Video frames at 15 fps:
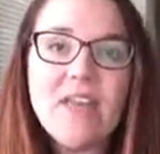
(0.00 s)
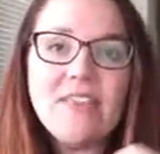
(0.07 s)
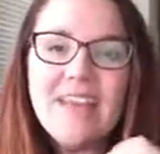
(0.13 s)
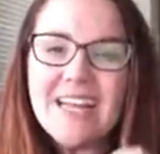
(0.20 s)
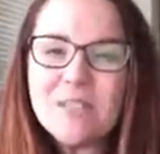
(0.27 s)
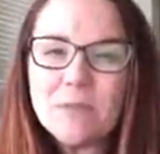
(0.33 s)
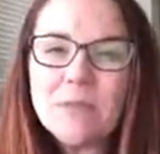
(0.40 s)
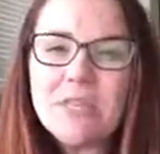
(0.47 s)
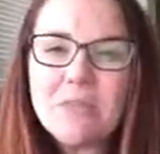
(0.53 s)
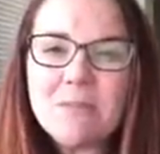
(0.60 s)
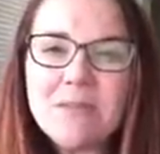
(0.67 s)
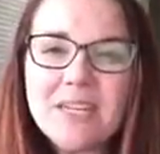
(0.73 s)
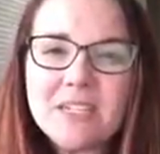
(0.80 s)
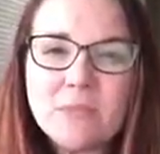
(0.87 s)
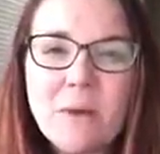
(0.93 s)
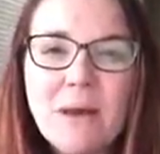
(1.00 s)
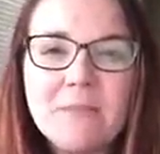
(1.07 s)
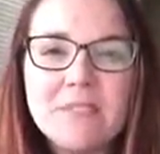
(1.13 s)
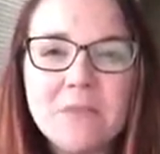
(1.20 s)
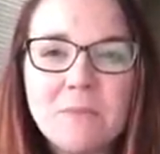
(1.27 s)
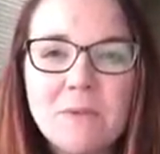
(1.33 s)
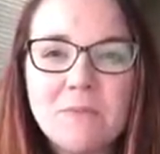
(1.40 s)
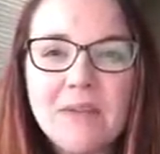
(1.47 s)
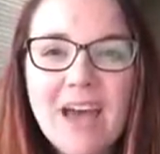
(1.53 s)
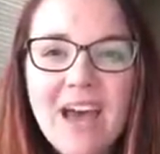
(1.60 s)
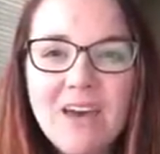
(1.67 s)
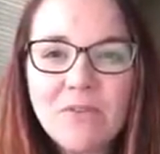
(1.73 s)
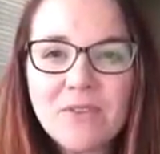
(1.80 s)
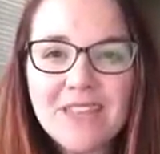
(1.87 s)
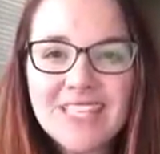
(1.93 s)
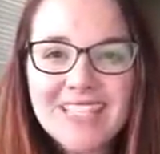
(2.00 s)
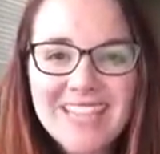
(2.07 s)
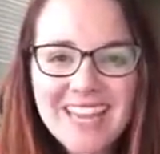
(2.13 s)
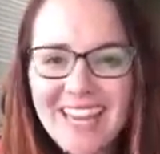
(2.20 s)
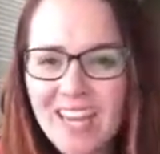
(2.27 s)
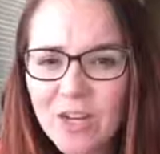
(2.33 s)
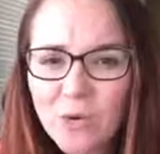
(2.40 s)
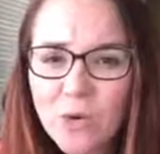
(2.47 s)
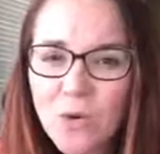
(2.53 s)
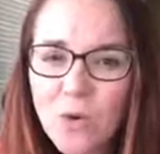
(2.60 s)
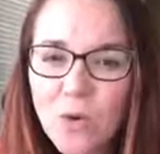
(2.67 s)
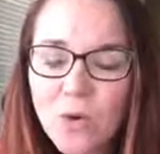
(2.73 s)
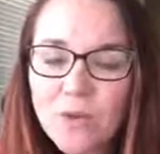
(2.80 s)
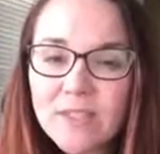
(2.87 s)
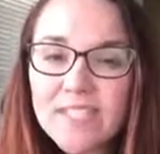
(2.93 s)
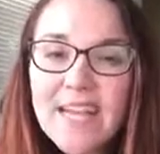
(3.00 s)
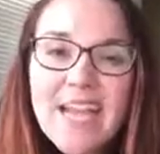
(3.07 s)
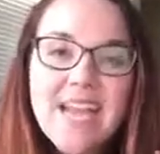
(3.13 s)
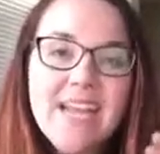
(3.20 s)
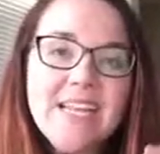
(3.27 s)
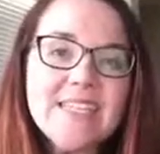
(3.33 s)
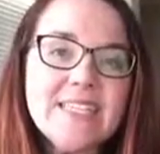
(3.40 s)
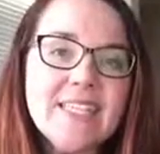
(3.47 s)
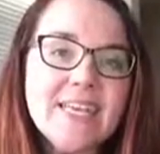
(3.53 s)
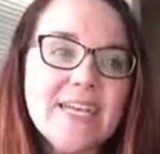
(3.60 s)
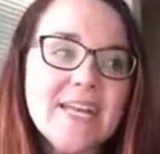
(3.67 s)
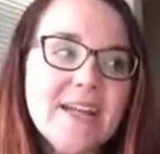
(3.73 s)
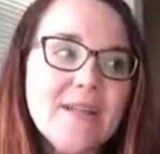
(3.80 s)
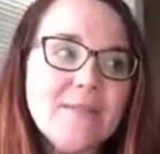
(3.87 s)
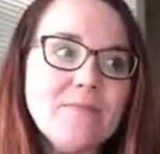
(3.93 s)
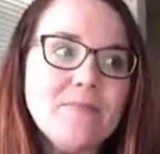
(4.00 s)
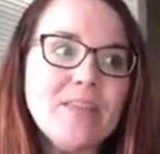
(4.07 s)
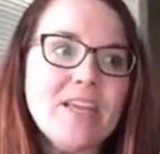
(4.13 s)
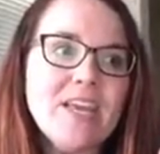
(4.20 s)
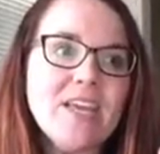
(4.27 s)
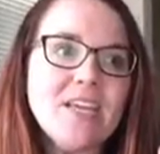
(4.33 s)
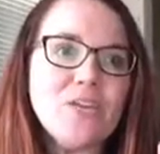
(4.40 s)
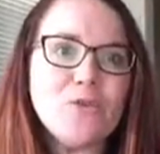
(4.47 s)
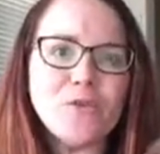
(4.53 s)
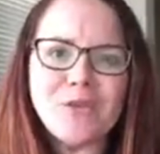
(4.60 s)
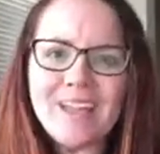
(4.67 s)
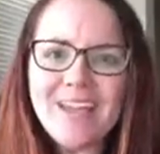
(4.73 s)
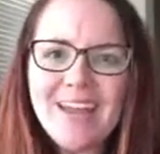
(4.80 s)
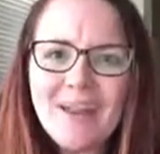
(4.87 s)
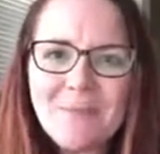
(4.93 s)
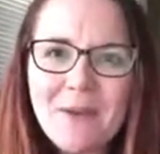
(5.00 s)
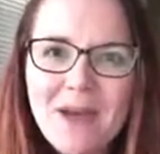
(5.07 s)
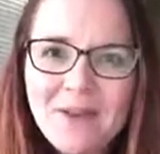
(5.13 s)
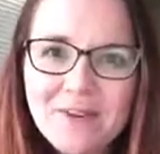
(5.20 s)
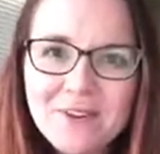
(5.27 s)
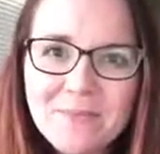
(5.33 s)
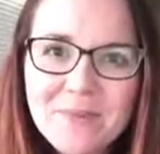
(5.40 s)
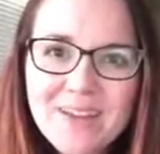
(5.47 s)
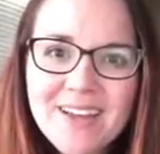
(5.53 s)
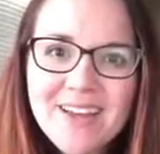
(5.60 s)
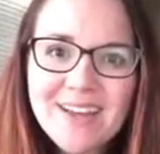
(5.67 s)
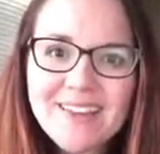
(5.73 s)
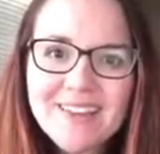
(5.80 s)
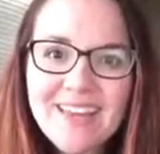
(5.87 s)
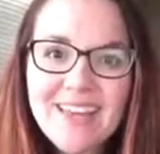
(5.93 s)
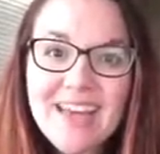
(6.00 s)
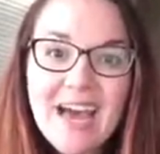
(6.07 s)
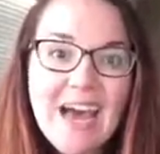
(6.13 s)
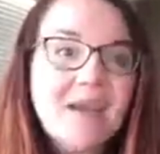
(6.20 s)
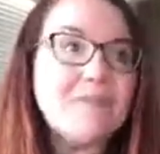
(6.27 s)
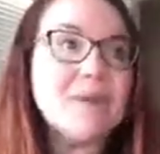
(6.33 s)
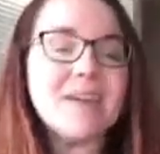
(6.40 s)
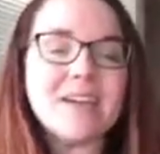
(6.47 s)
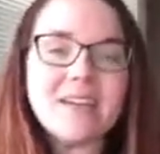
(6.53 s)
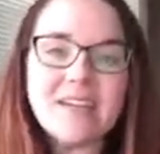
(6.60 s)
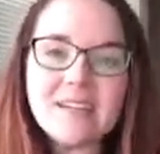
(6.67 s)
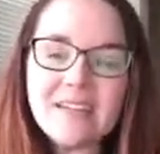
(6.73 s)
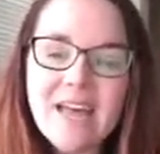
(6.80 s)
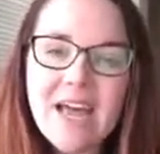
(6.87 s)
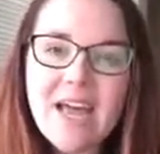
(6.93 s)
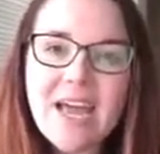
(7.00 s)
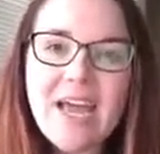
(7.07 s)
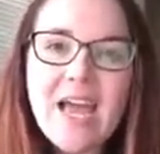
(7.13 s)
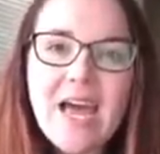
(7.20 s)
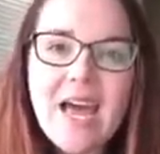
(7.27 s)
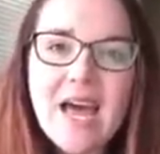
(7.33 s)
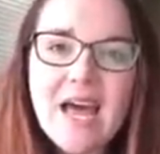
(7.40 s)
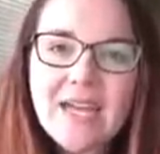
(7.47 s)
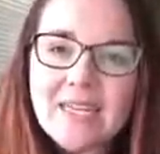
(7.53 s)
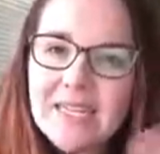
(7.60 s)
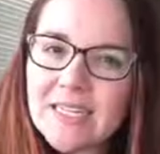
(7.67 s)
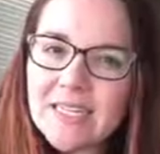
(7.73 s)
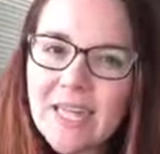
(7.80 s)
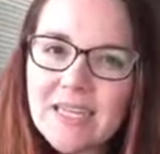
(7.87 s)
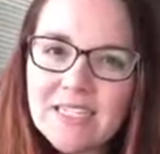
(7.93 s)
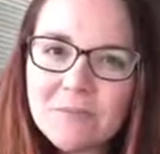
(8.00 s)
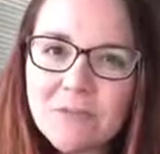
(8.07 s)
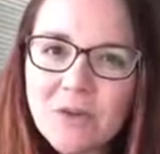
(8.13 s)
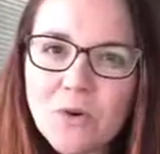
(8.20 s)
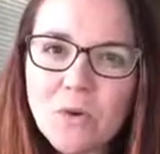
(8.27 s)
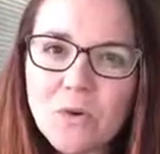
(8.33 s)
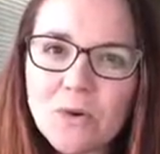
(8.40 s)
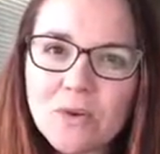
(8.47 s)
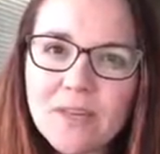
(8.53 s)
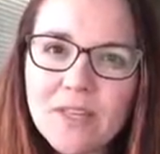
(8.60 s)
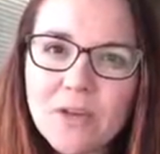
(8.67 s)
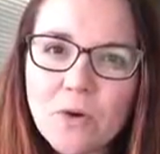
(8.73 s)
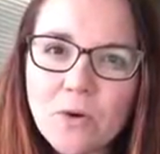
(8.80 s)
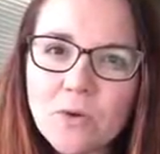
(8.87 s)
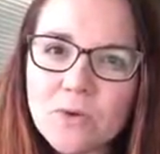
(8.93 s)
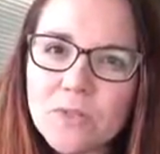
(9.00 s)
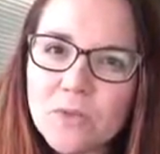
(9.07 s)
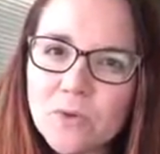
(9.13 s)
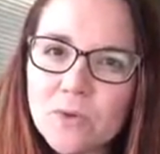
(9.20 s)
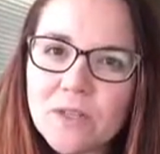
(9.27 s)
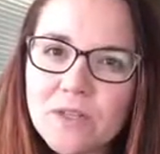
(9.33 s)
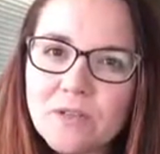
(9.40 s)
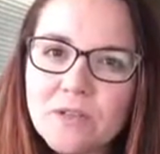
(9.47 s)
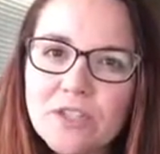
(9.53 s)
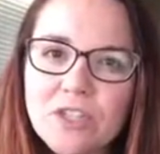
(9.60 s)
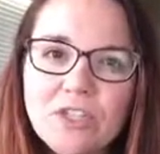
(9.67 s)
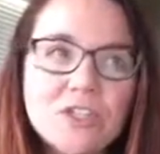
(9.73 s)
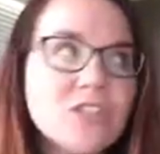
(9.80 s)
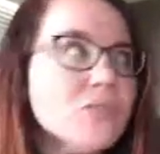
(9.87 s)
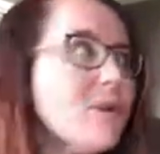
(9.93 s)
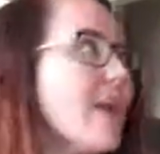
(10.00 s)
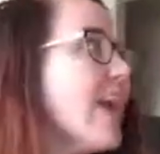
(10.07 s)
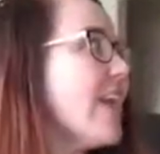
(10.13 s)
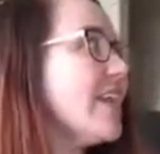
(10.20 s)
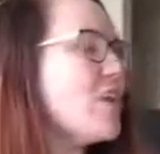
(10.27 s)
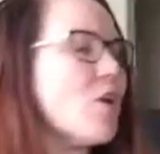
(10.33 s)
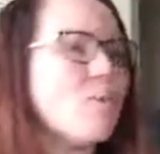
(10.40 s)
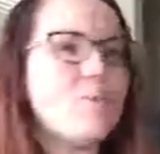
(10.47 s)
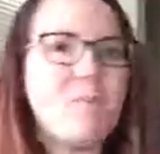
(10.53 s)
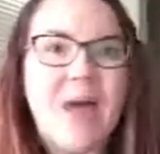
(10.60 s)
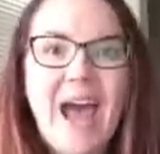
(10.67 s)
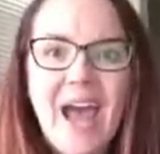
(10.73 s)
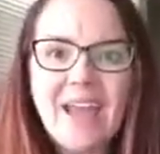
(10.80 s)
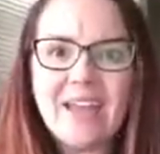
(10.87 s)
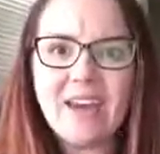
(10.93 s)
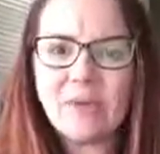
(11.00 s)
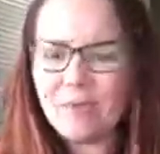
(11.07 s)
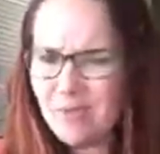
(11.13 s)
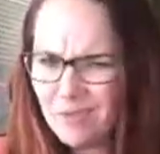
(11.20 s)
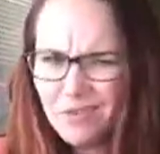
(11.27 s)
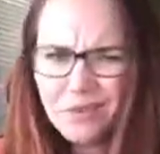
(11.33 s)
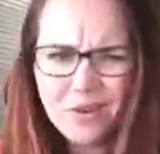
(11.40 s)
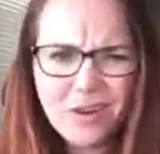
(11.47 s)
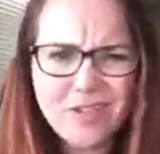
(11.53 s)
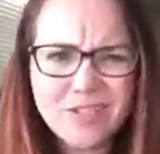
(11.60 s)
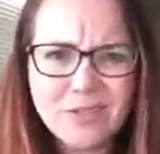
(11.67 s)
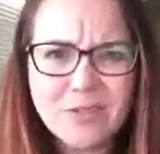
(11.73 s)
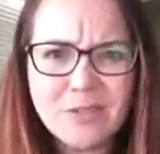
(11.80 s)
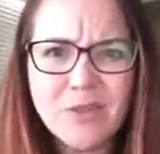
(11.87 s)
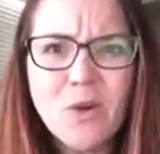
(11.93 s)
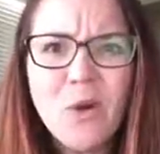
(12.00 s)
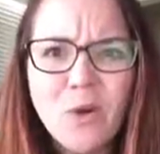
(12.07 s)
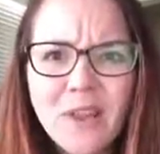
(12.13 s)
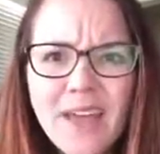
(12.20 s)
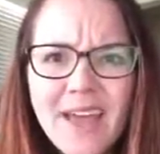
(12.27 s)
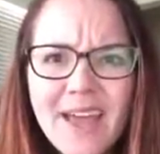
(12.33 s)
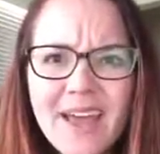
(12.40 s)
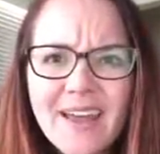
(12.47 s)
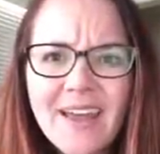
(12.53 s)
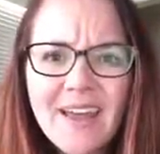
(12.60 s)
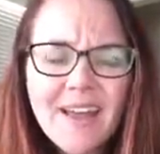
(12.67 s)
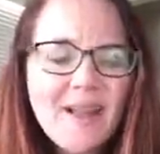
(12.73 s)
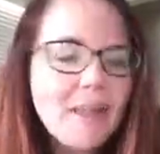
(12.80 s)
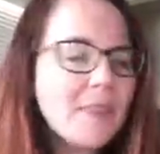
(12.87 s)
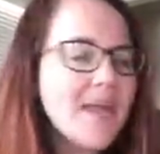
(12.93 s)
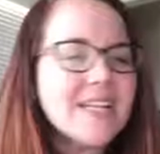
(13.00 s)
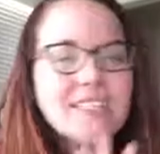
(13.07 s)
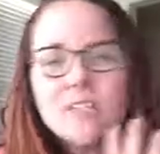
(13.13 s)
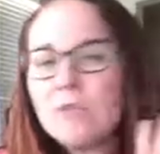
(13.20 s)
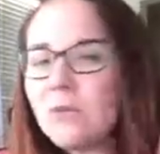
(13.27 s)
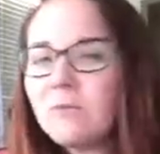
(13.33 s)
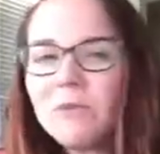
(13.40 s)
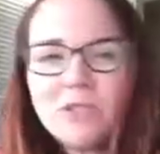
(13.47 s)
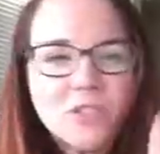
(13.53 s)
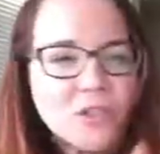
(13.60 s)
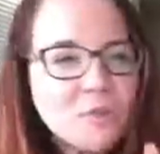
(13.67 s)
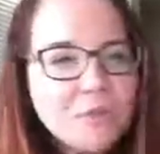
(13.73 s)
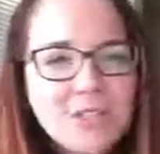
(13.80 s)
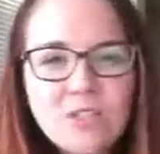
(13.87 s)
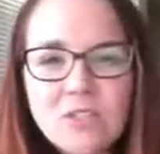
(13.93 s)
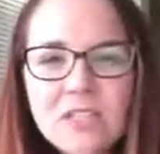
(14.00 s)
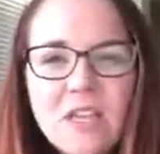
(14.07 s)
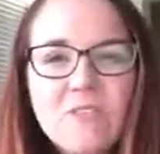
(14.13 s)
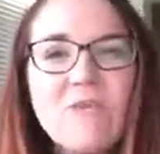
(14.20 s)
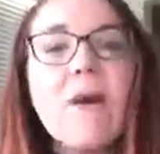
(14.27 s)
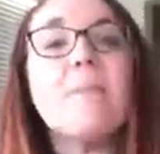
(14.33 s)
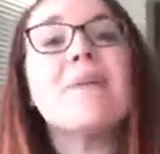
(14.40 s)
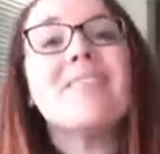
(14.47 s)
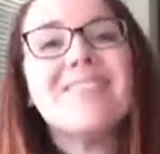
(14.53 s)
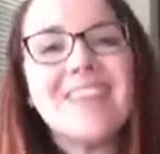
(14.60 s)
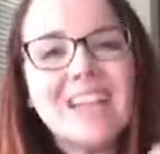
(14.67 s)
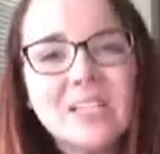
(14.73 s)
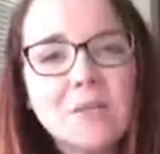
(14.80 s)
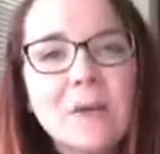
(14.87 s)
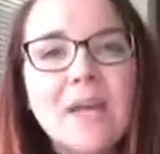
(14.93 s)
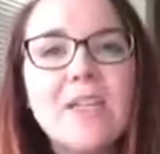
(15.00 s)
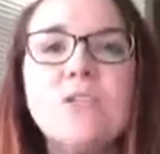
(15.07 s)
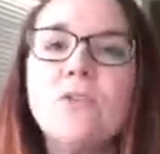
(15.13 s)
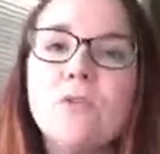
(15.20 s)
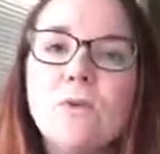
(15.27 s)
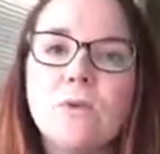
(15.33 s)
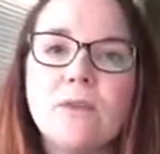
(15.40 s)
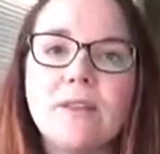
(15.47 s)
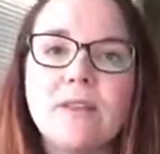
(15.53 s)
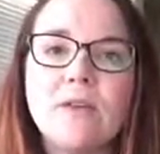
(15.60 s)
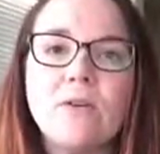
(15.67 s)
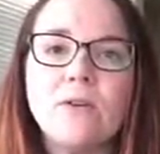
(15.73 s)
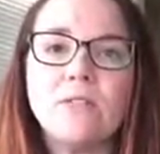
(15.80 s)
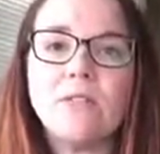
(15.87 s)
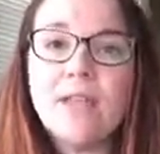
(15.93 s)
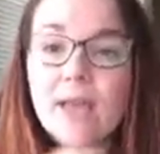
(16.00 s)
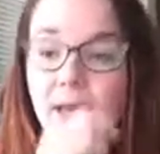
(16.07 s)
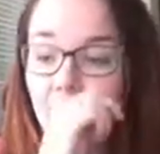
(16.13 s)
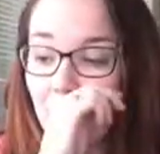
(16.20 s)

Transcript: That's one of the biggest problems that people have when they set annual goals is you forget about them. Like, I'm not gonna lie, I neglected my quarterly goals earlier this year, so I had to go back and I went, oh gosh, that was a goal I had? That's normal, don't beat yourself up. That's why I do quarterly goals.